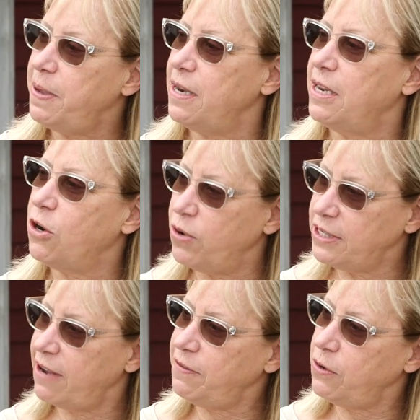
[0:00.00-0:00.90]
in. Did
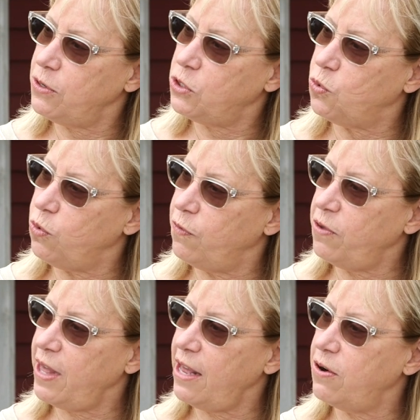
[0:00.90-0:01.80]
Chris have to go to school
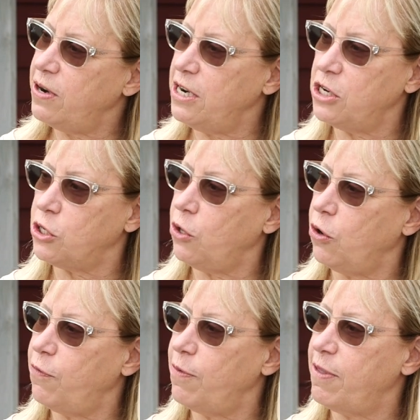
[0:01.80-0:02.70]
for that, or did he just
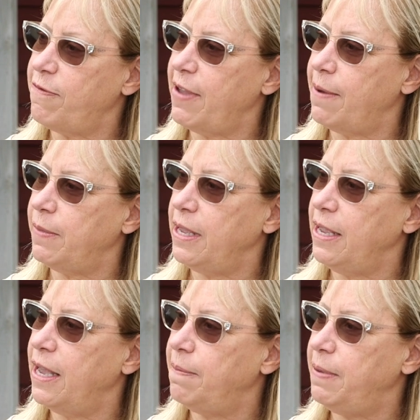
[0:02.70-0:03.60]
learn from the
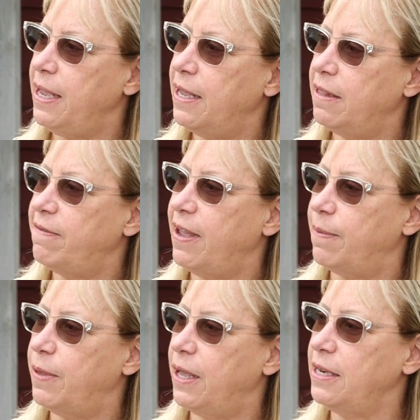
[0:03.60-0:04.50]
family and being in the
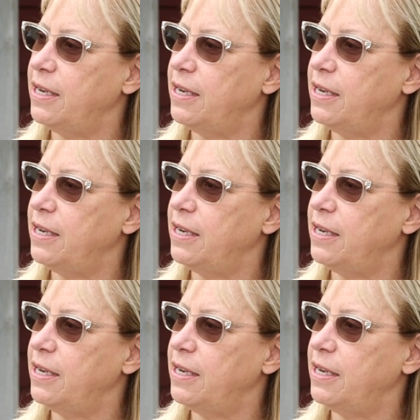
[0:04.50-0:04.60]
family?